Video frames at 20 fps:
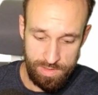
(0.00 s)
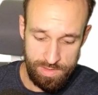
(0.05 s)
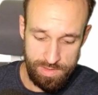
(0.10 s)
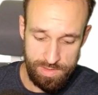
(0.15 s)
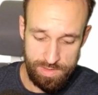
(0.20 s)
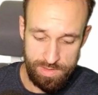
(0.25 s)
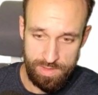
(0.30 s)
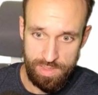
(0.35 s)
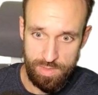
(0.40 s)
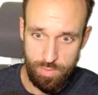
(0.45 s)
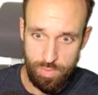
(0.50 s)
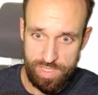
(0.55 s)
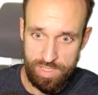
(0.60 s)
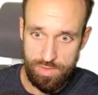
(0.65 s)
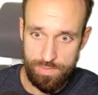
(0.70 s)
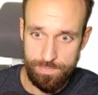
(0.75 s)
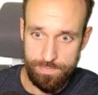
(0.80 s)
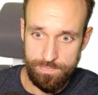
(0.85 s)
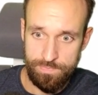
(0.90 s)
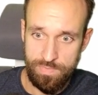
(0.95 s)
So there we
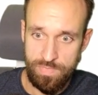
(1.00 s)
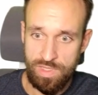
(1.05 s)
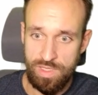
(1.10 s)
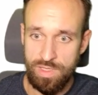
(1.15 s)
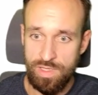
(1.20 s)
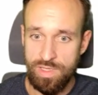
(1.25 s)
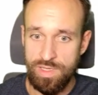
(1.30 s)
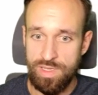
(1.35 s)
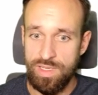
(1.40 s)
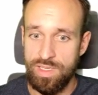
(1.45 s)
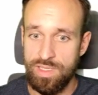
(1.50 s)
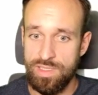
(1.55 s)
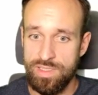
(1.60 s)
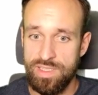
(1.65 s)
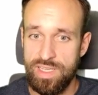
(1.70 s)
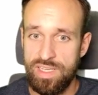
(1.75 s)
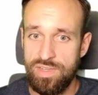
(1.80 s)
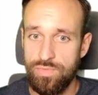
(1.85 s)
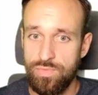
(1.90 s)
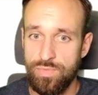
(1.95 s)
go. Hit
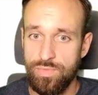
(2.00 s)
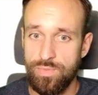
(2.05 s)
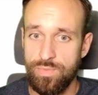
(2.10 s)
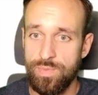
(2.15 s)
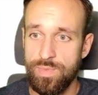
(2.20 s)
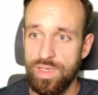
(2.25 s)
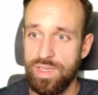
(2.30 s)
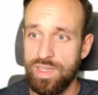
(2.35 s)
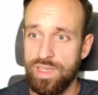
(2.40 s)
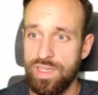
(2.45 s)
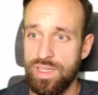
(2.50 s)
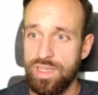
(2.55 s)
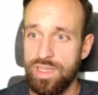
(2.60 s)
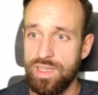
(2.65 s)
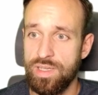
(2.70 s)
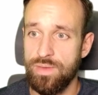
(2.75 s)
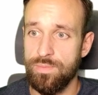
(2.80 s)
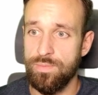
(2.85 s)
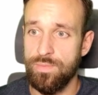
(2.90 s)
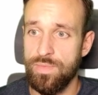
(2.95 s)
save,
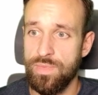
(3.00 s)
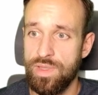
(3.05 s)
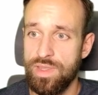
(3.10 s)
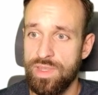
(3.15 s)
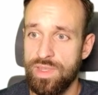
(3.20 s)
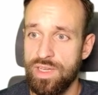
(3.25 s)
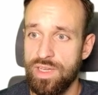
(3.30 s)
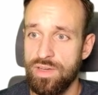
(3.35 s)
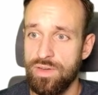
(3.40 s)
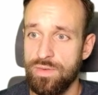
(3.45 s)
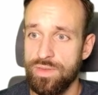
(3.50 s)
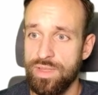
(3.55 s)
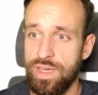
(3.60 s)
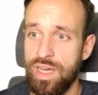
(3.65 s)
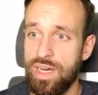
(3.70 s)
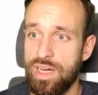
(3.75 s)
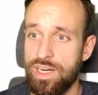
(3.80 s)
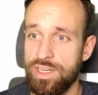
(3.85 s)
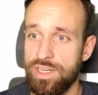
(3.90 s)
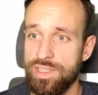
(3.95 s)
and now the
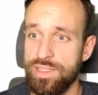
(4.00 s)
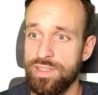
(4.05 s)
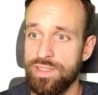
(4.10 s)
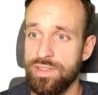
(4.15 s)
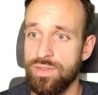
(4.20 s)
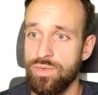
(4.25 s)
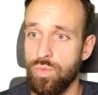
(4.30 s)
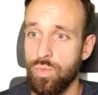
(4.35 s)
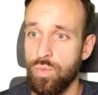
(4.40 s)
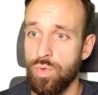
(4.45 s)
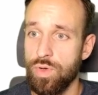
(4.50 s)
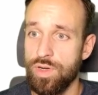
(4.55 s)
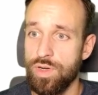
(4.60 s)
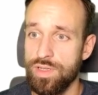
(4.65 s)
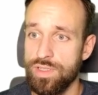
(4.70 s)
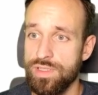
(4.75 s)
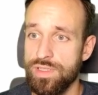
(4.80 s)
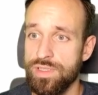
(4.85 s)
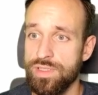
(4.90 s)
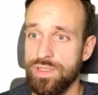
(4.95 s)
heart
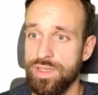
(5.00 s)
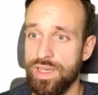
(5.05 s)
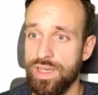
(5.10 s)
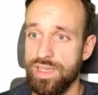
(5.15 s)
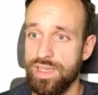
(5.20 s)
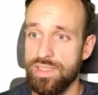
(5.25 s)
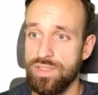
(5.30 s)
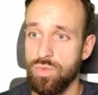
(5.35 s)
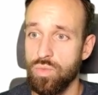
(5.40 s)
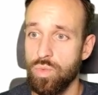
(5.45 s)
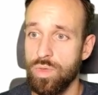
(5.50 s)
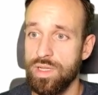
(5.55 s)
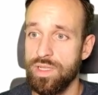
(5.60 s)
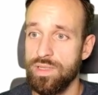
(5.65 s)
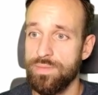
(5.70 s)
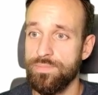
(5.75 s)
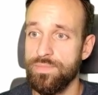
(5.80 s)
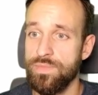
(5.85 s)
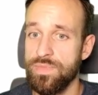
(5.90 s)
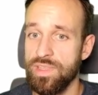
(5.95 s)
works as
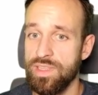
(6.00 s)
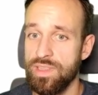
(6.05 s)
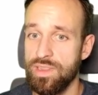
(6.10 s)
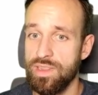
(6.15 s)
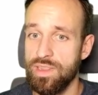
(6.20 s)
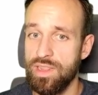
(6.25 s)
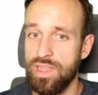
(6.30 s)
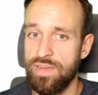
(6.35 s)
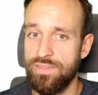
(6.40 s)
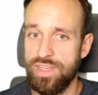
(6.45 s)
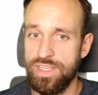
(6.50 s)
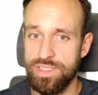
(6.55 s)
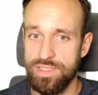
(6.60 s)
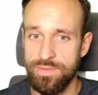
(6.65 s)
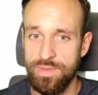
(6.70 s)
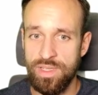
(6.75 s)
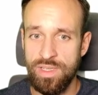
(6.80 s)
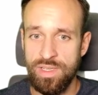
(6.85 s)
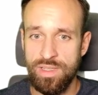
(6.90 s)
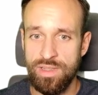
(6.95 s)
well. Love
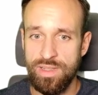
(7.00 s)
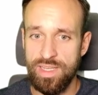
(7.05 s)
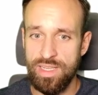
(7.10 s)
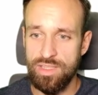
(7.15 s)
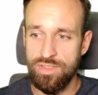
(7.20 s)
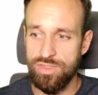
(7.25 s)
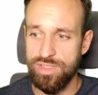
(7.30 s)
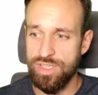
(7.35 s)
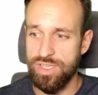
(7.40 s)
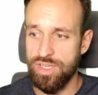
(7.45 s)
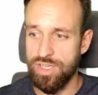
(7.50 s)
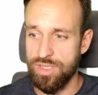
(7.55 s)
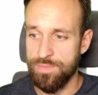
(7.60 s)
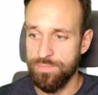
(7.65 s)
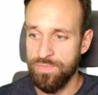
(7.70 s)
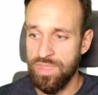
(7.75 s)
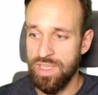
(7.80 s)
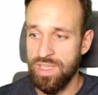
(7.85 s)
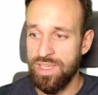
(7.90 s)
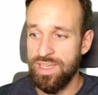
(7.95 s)
it. That looks
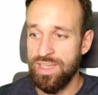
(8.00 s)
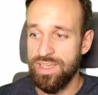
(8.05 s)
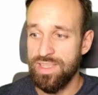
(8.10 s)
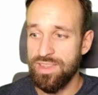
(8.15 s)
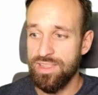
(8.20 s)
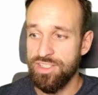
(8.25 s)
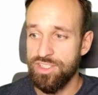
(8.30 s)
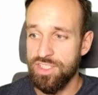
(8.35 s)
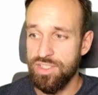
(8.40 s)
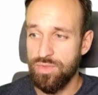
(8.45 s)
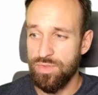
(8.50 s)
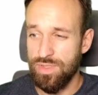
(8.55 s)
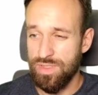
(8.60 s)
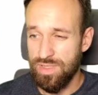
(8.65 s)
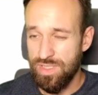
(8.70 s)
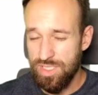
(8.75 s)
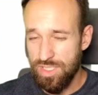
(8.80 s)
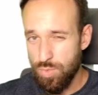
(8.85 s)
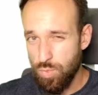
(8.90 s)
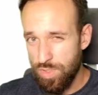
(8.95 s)
good. So
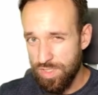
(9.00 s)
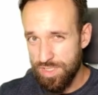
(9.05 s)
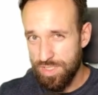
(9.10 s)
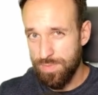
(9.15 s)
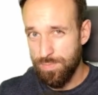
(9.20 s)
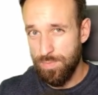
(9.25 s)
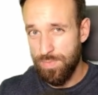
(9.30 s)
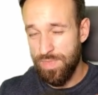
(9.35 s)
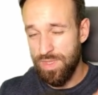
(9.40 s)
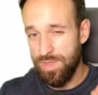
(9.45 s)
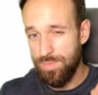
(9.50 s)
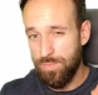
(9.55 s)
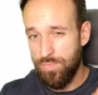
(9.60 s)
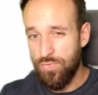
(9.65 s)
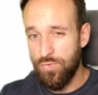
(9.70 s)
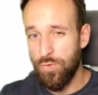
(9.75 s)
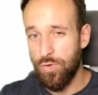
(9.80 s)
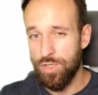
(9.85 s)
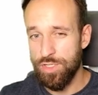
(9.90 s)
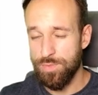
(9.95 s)
this was the
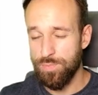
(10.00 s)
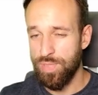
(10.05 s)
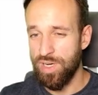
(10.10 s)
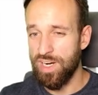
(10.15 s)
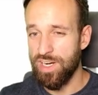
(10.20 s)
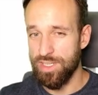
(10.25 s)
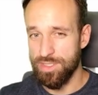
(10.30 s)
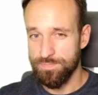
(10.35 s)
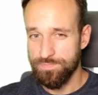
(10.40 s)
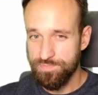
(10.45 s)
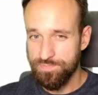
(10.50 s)
first part.